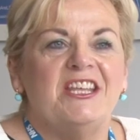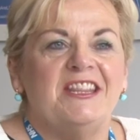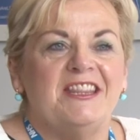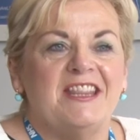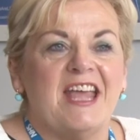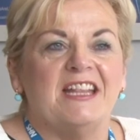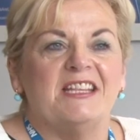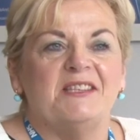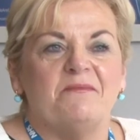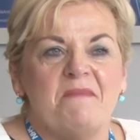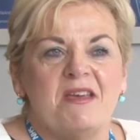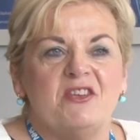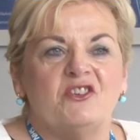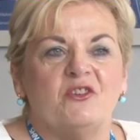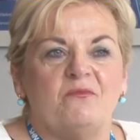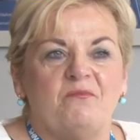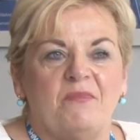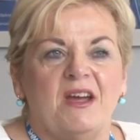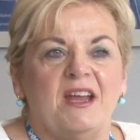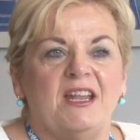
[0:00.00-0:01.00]
that's
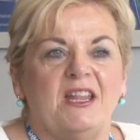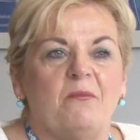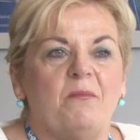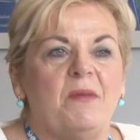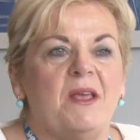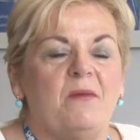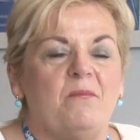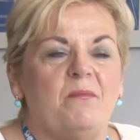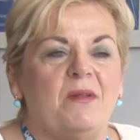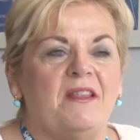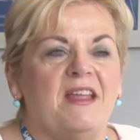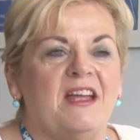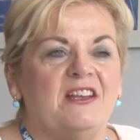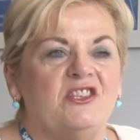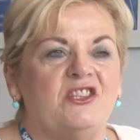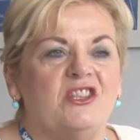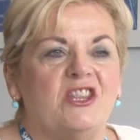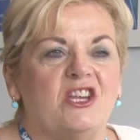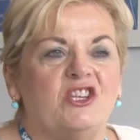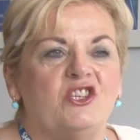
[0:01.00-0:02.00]
measured by the people
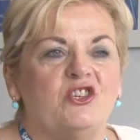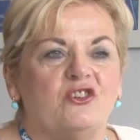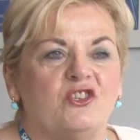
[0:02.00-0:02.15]
that